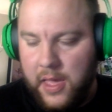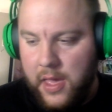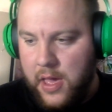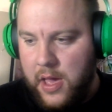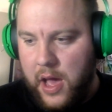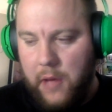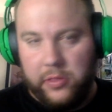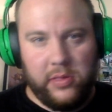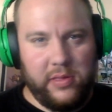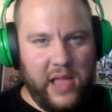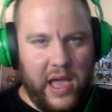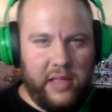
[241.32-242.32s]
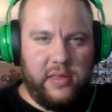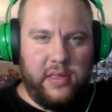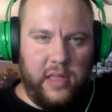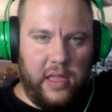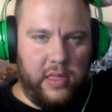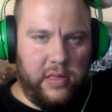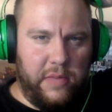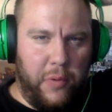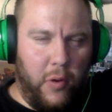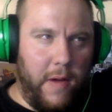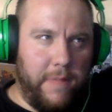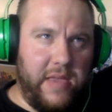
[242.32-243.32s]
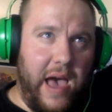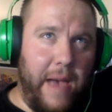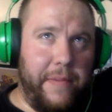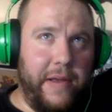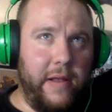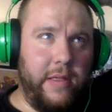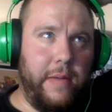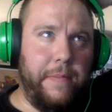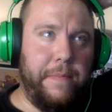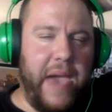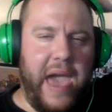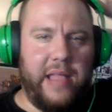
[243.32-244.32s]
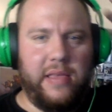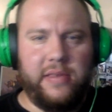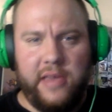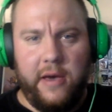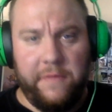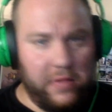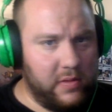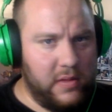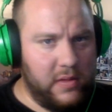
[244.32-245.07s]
uh, which is nice. And the support up top here, the band itself is